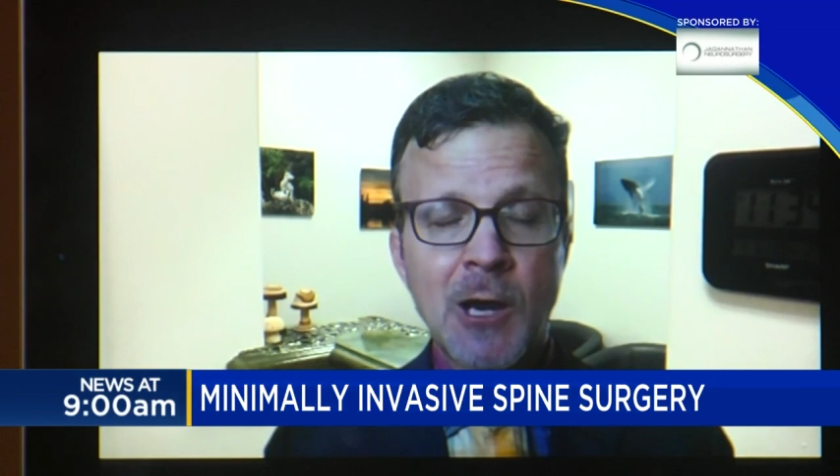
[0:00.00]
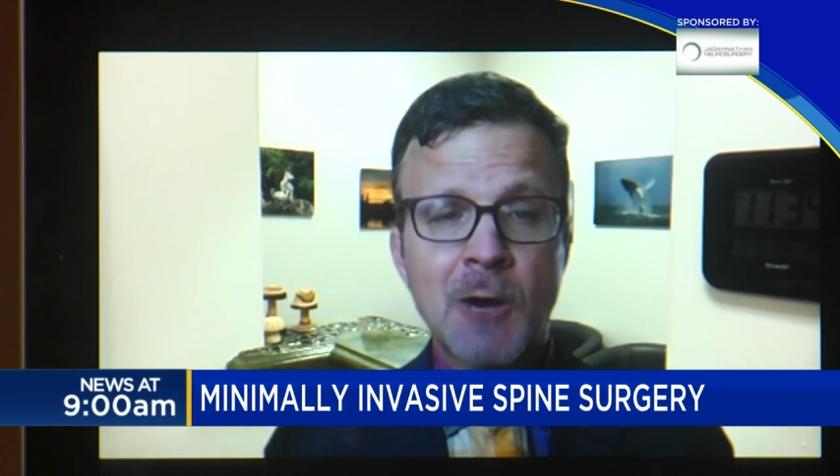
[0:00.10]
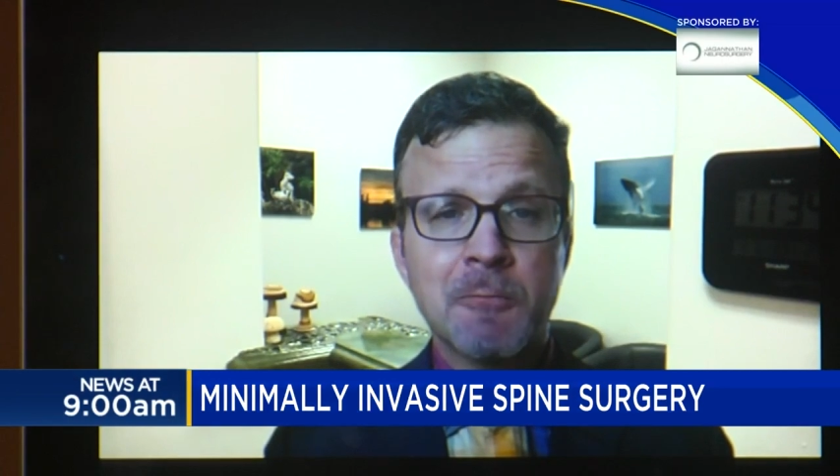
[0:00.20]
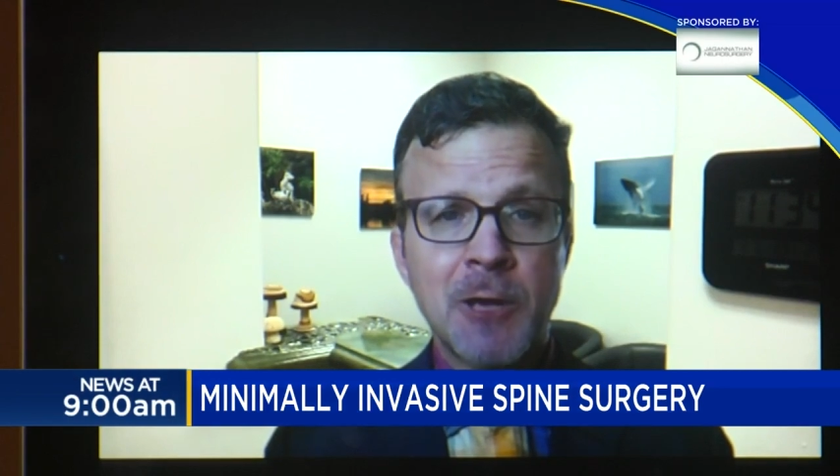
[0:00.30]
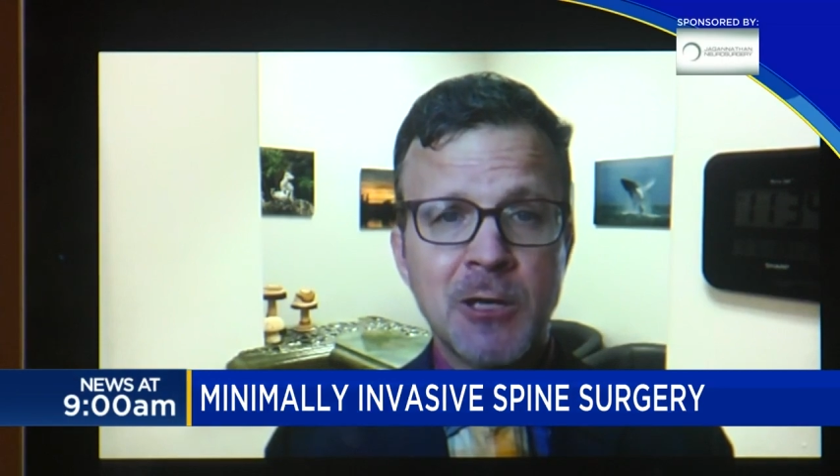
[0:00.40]

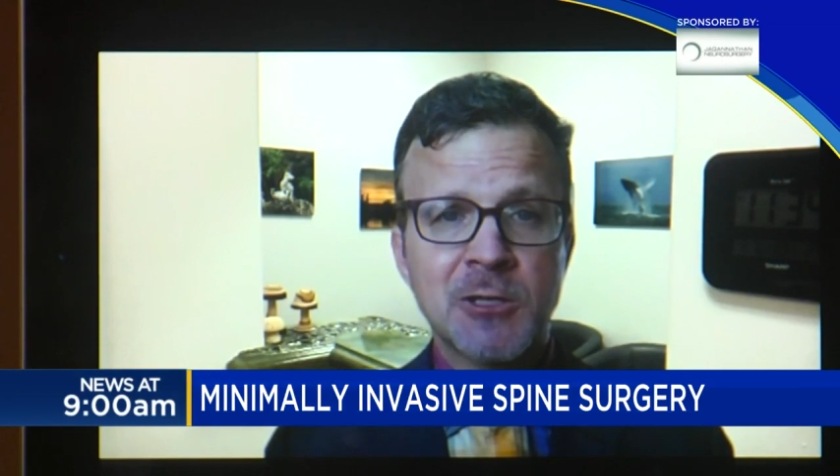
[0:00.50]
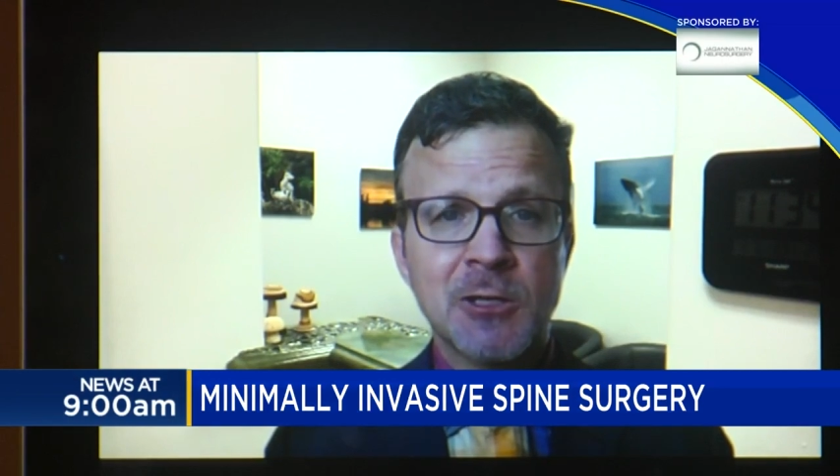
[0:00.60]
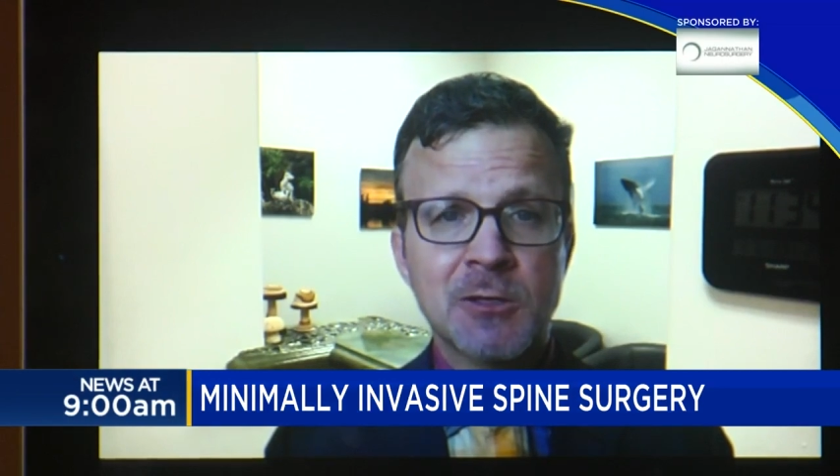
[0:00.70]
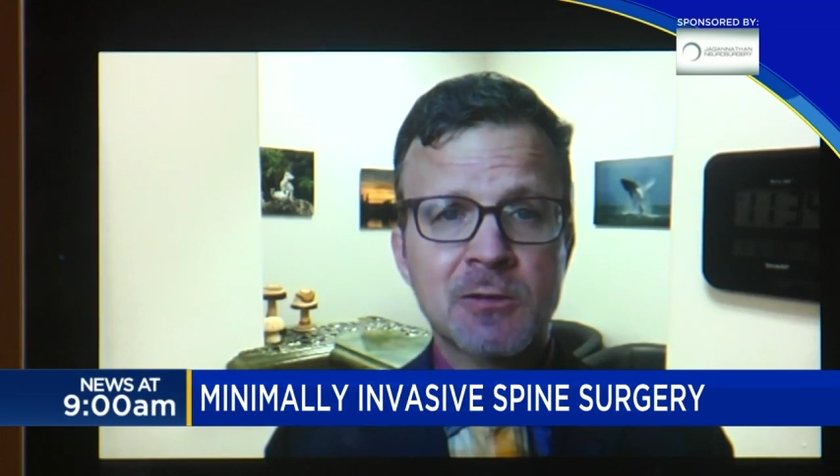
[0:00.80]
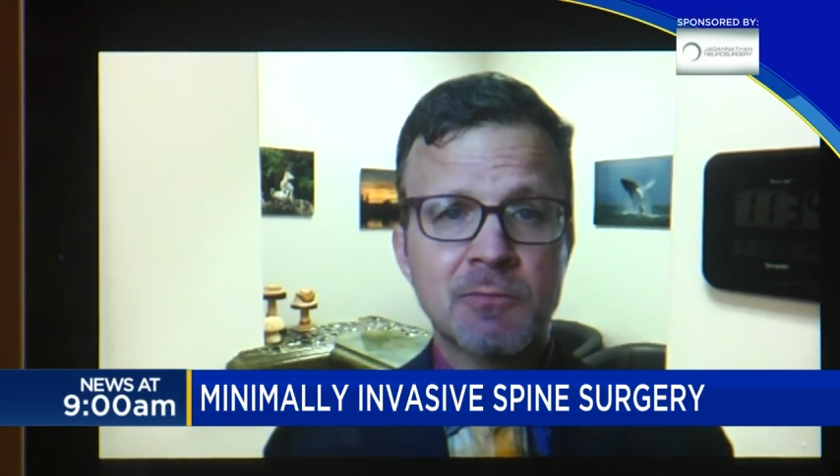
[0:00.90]
help
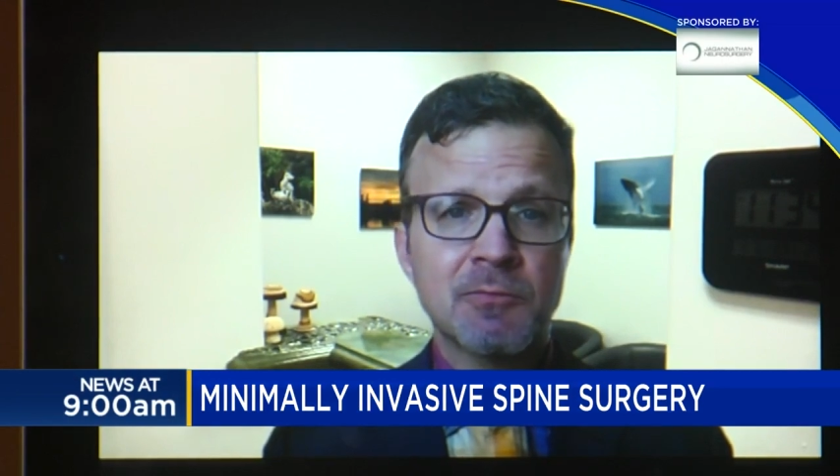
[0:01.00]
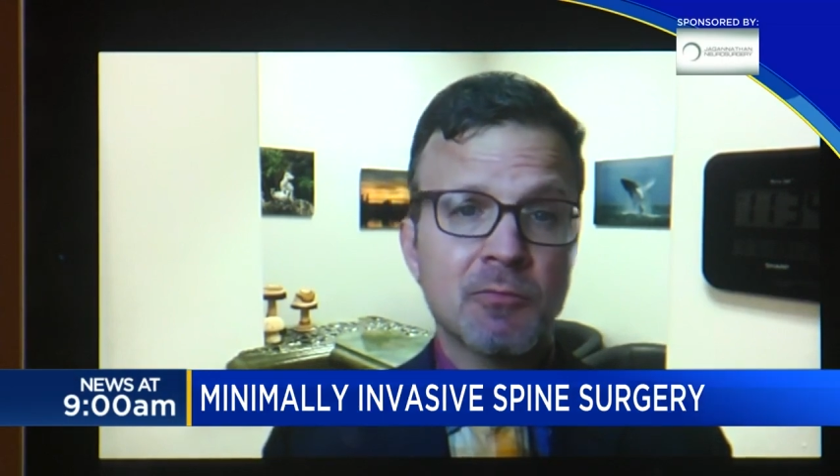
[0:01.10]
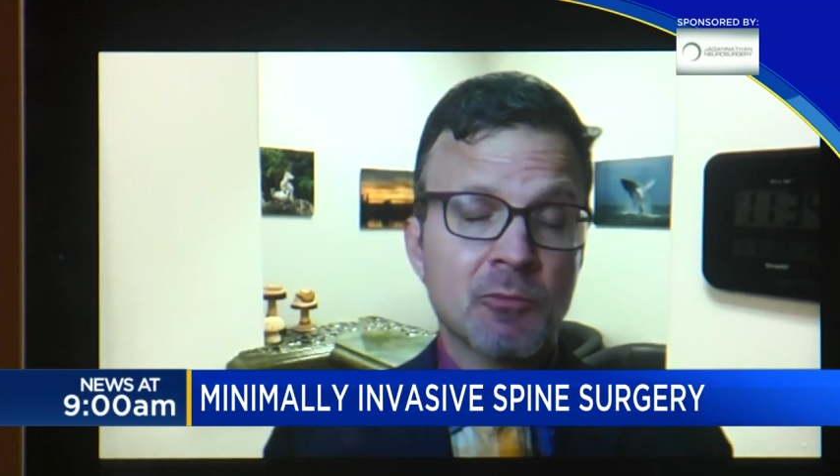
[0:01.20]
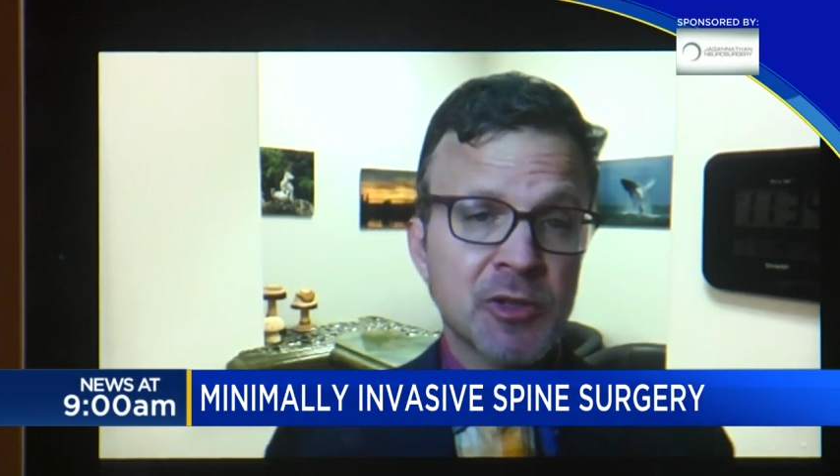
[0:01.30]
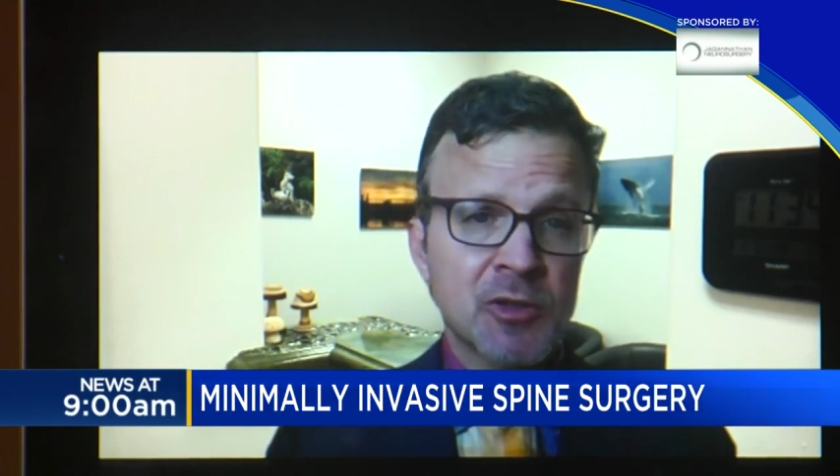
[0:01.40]
patients
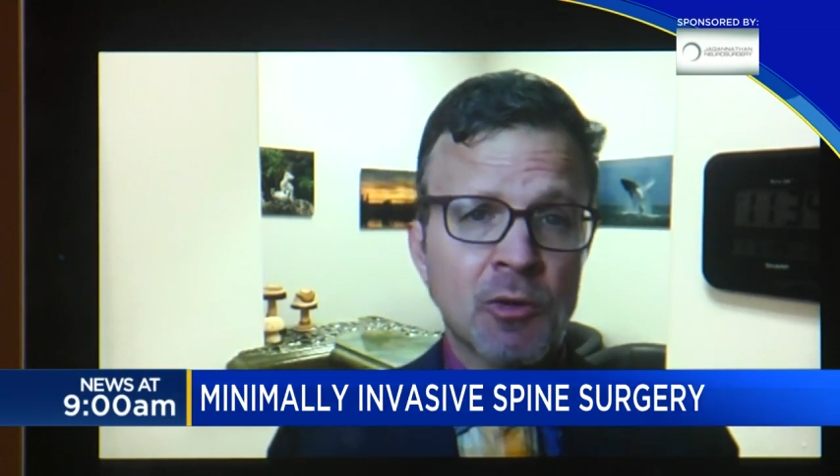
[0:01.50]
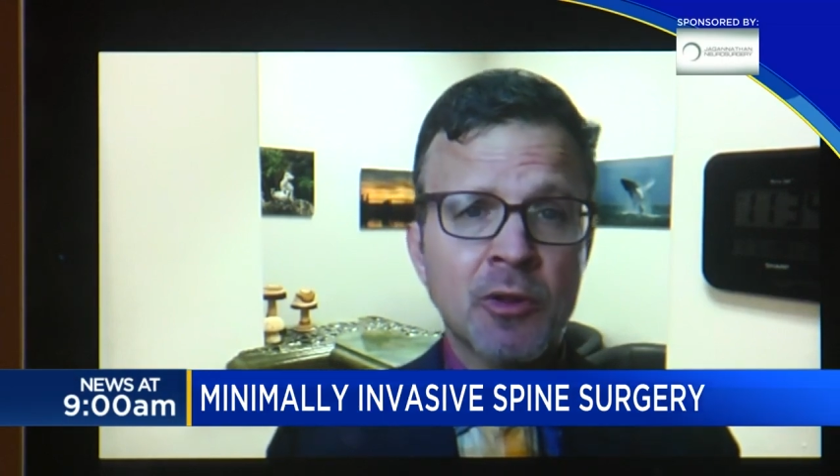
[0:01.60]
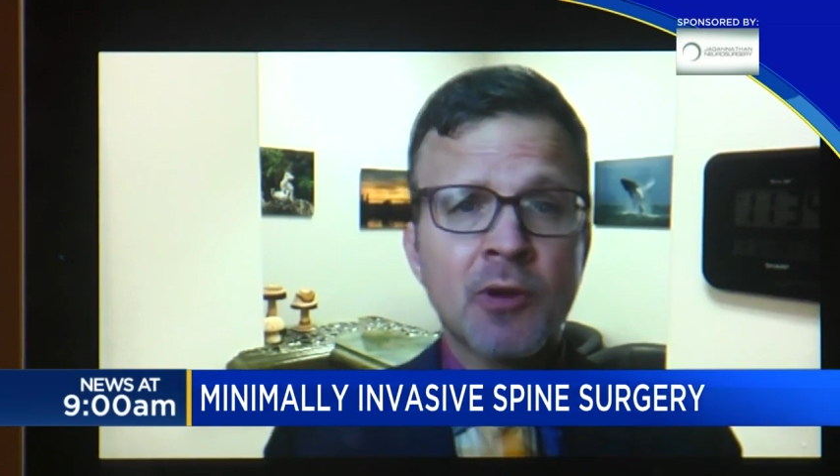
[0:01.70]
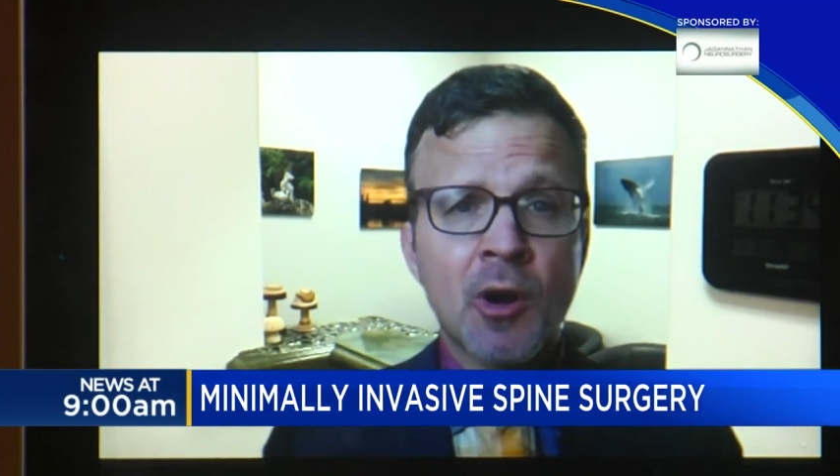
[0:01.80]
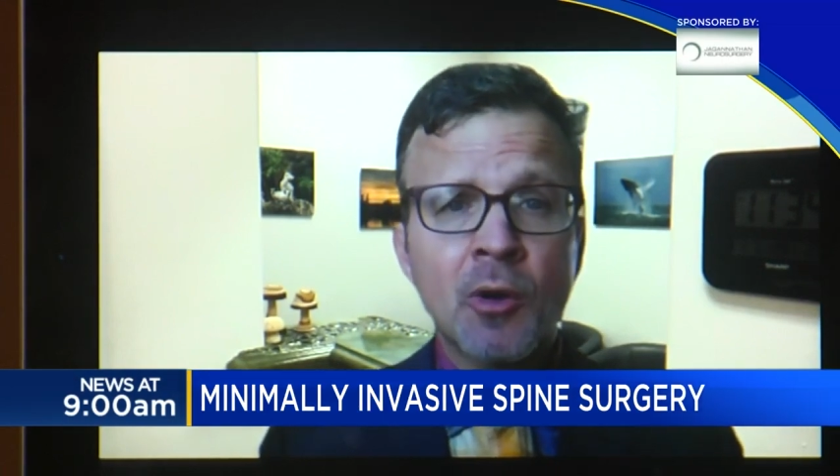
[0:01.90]

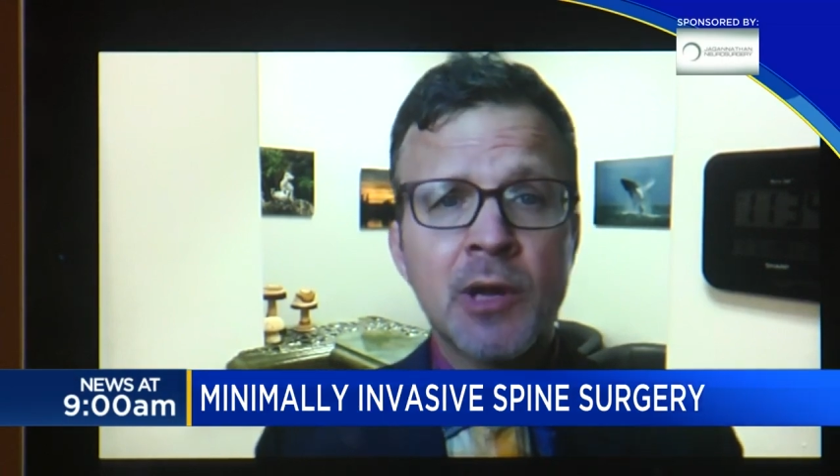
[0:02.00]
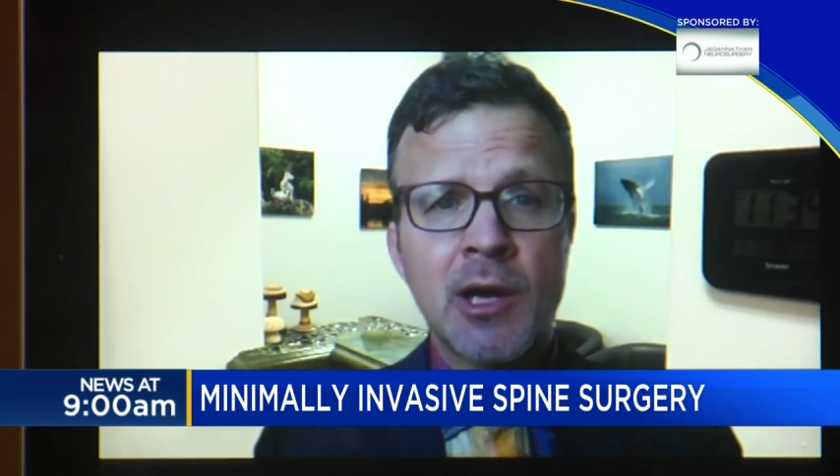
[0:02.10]
restore their own